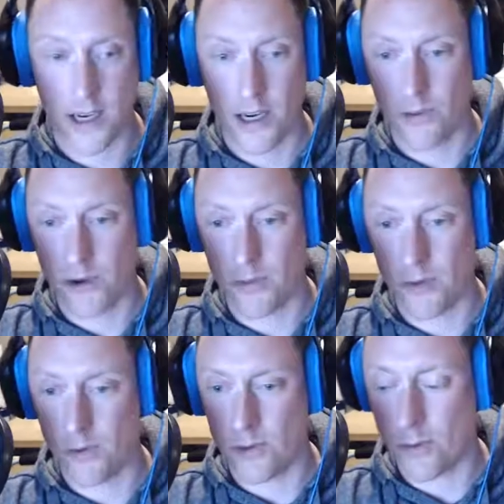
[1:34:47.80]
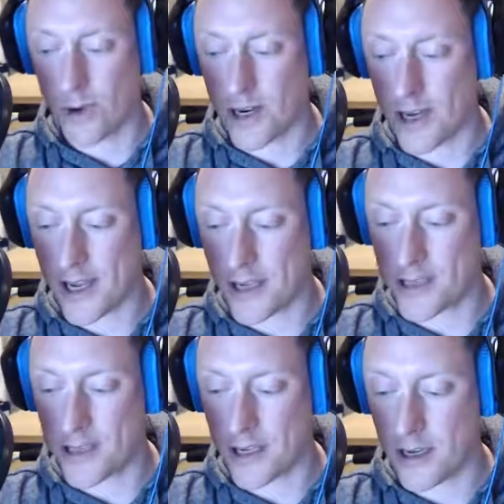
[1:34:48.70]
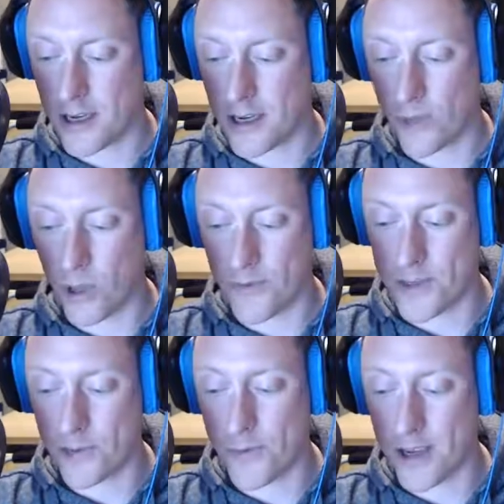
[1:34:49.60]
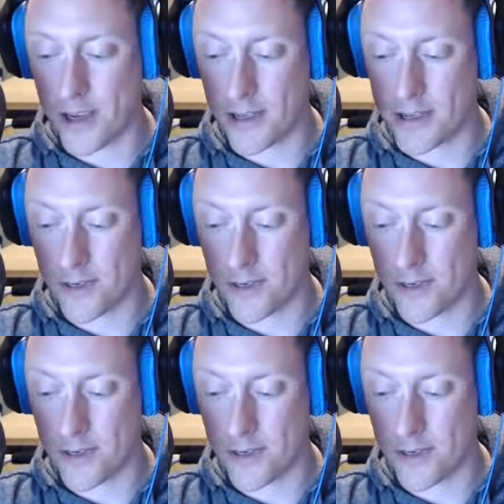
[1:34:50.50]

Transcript: we're going to be doing the podcast. Hopefully all of us can make it.